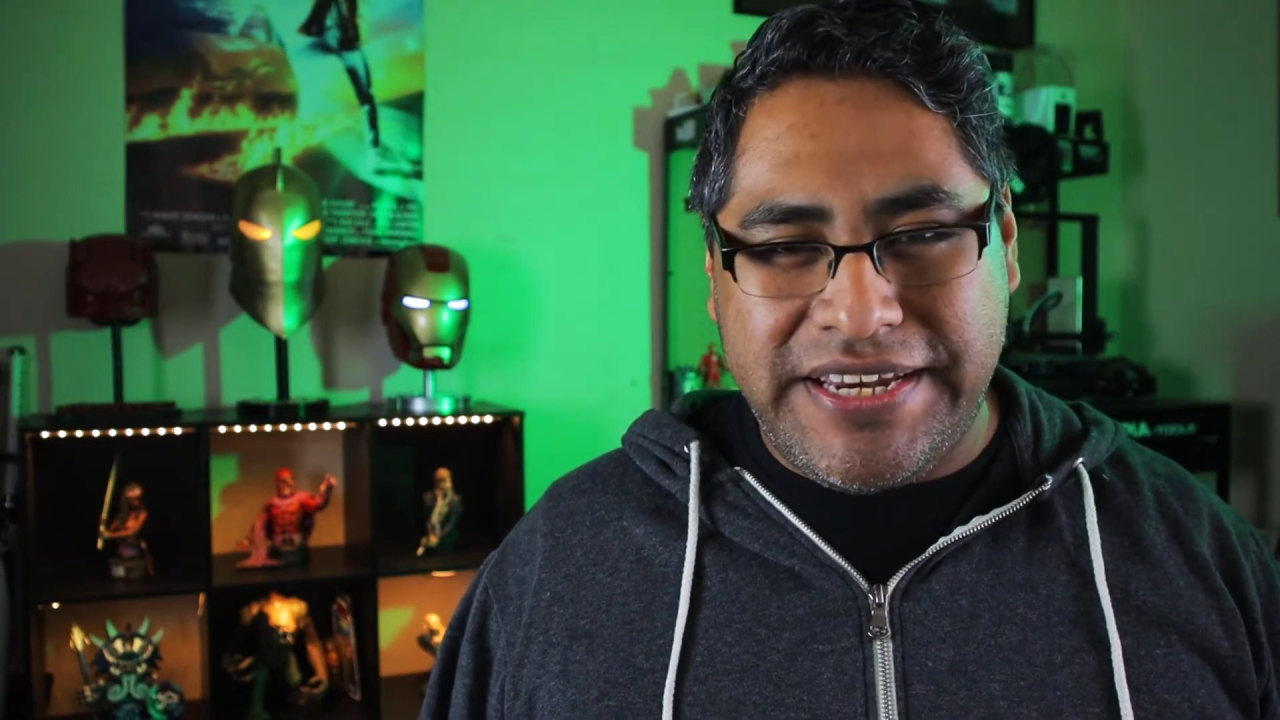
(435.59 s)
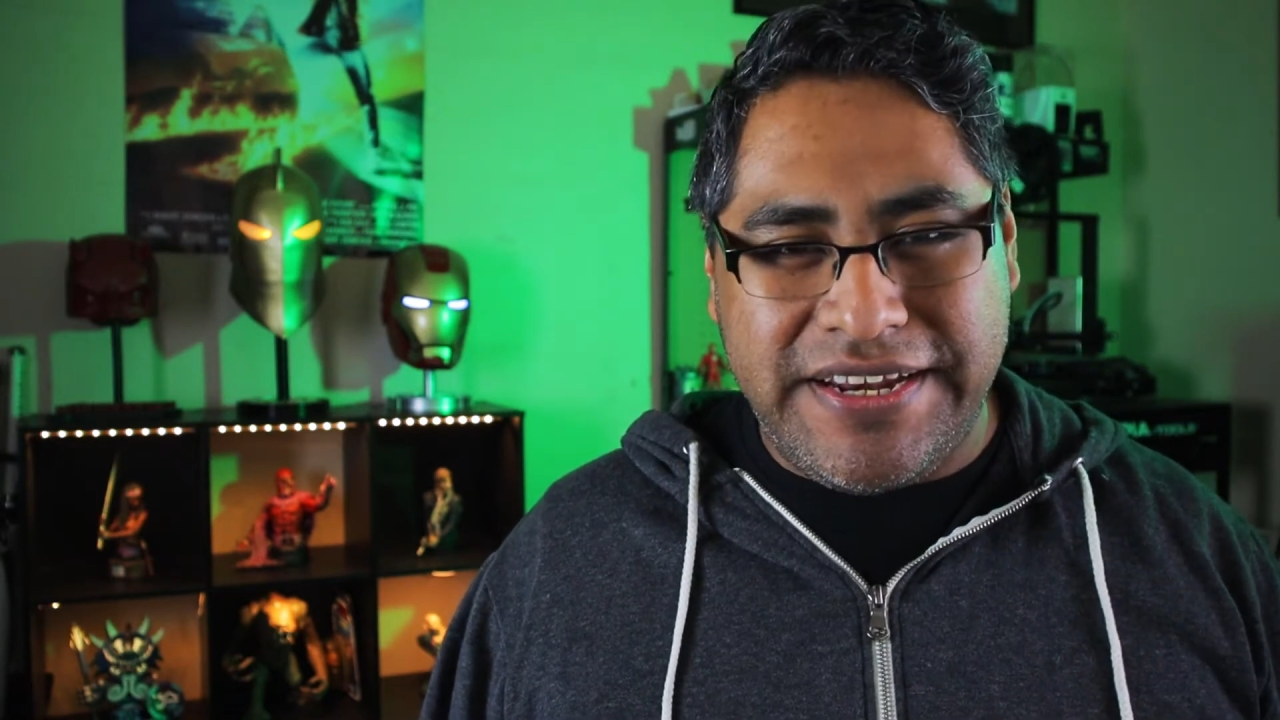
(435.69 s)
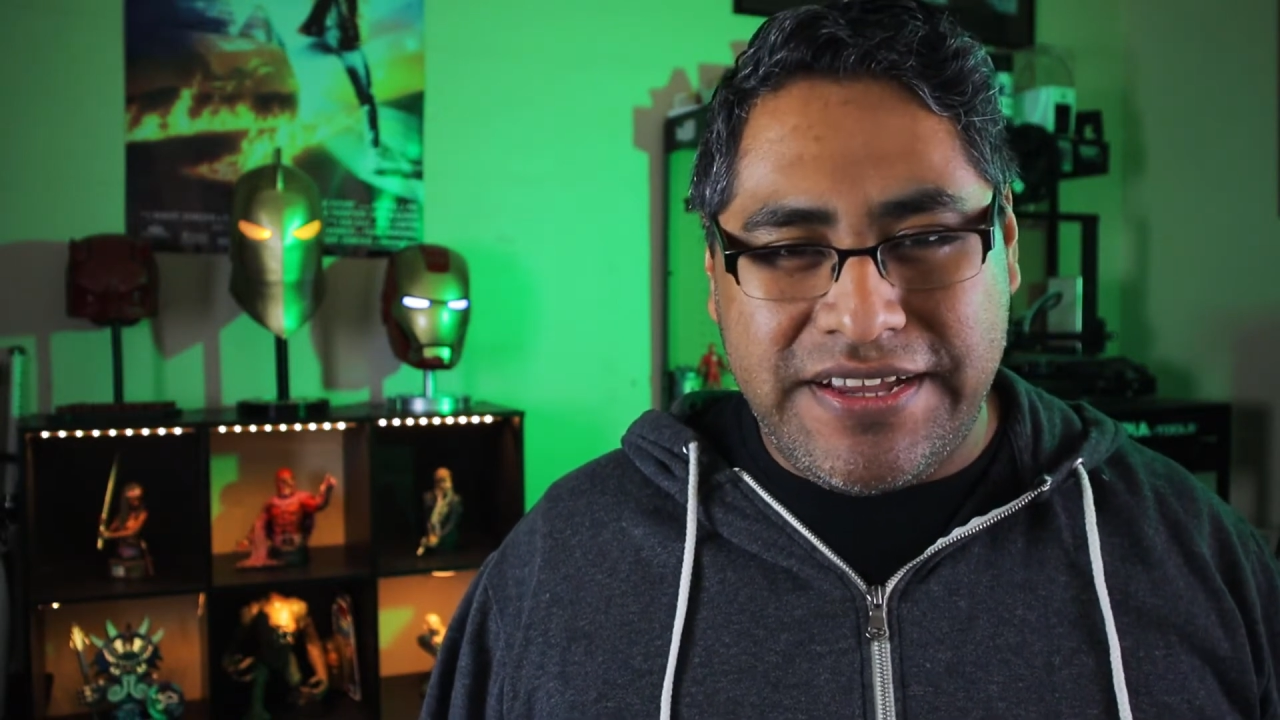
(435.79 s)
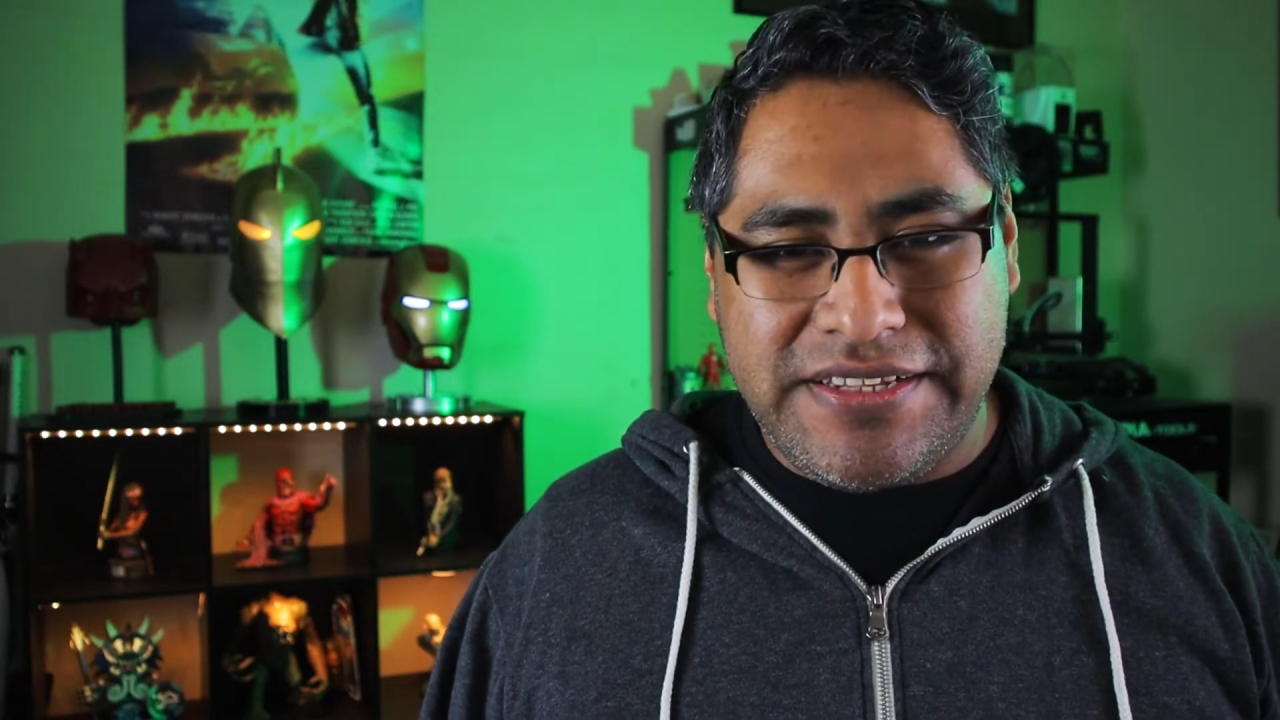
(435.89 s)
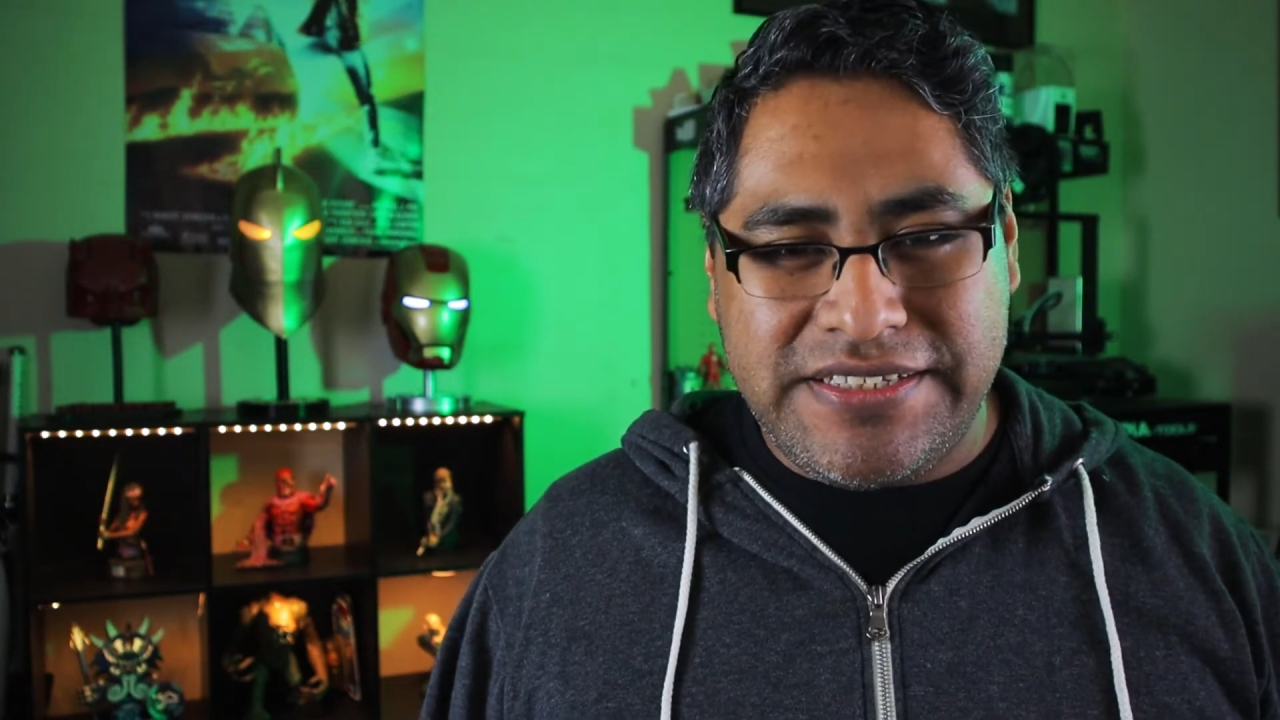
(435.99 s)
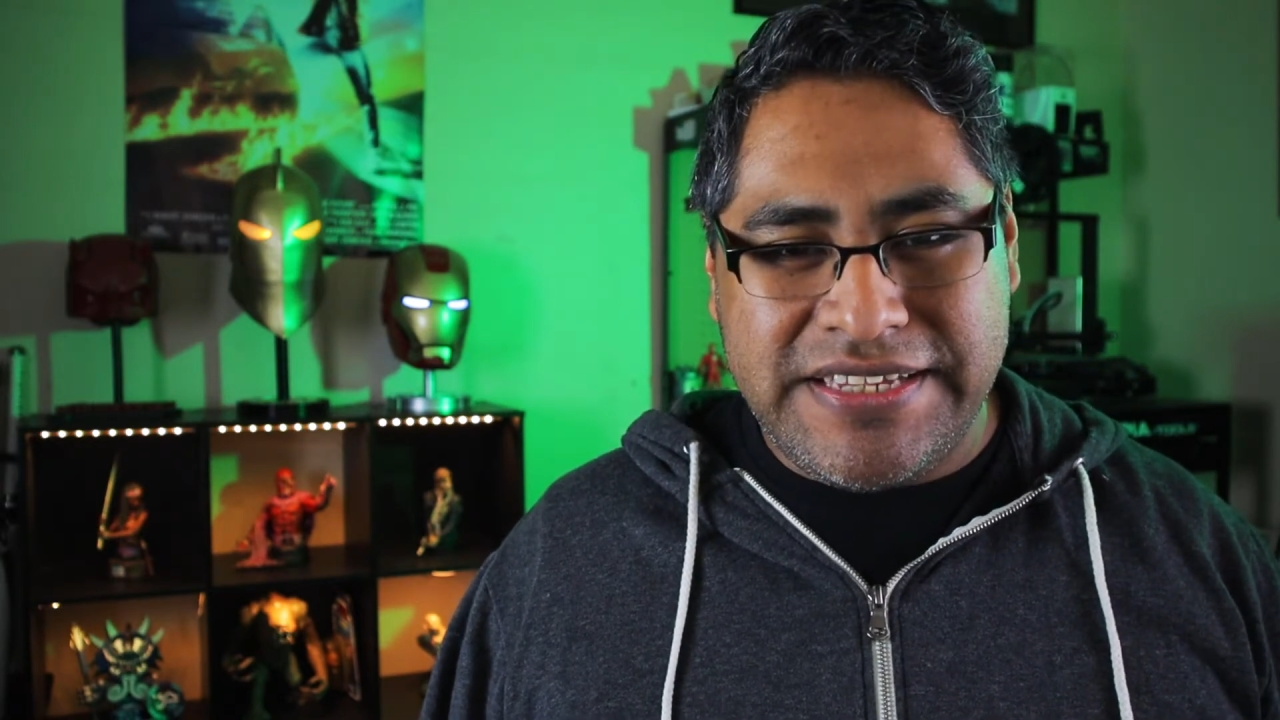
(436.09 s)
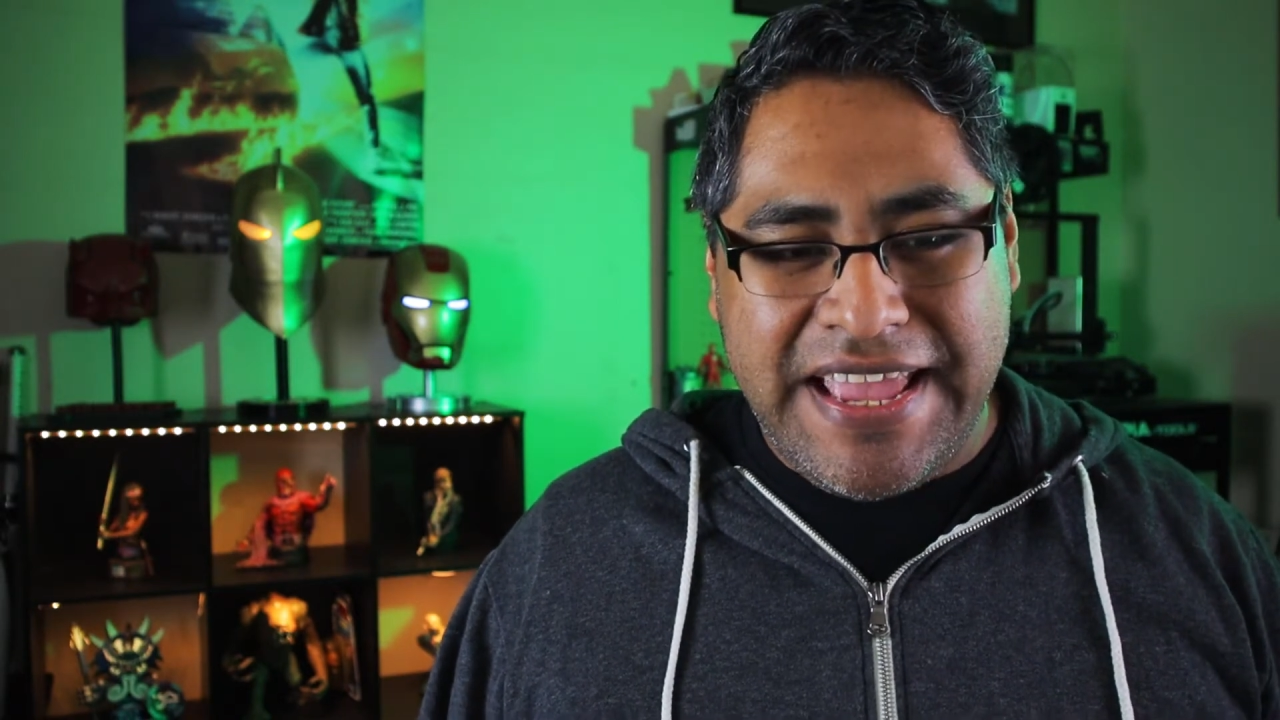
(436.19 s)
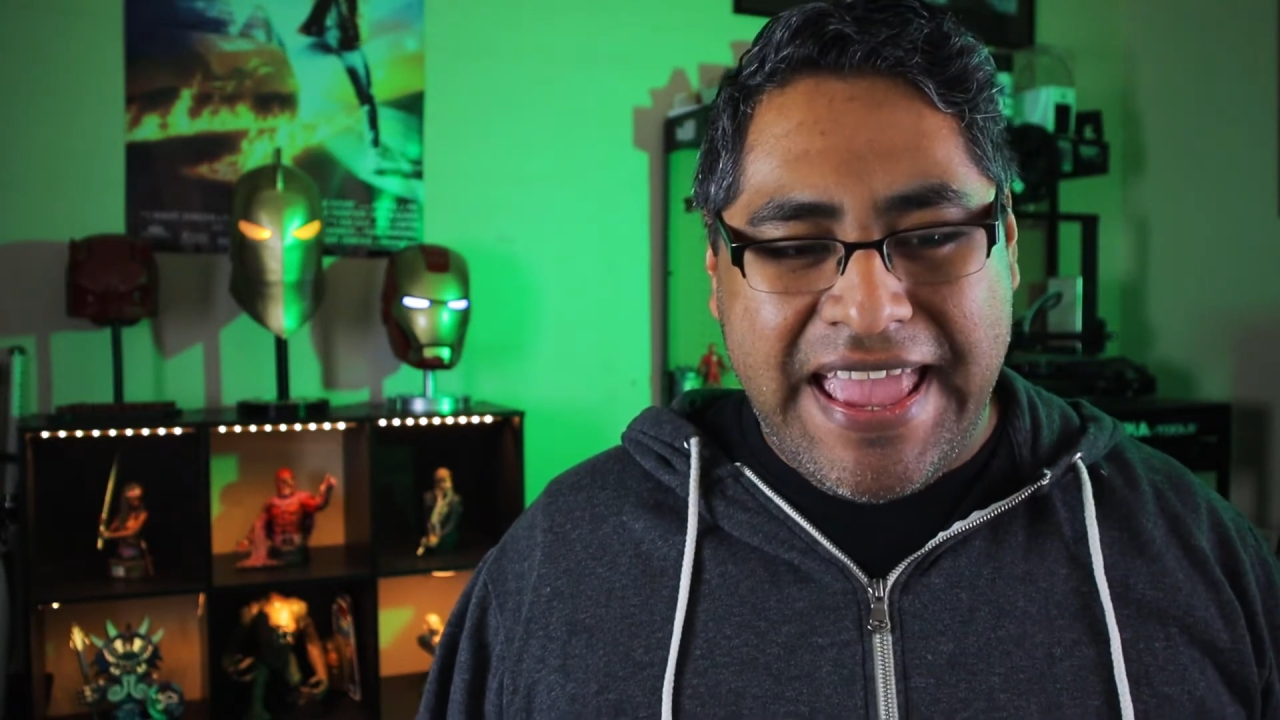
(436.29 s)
does.